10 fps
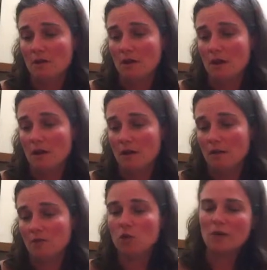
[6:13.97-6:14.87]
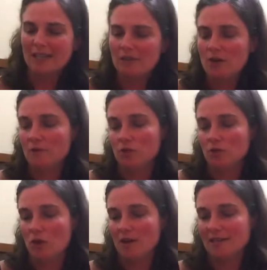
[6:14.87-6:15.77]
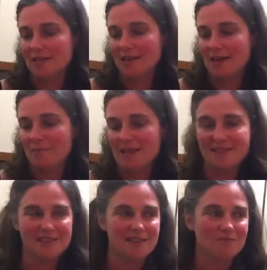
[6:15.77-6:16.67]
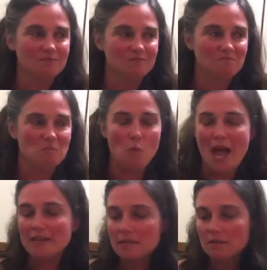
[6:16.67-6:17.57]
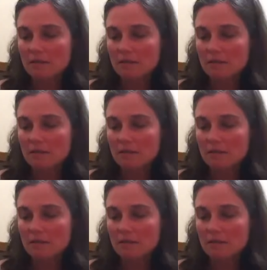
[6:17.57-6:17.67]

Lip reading: don't want to leave it on for too long because then it kind of makes it wet.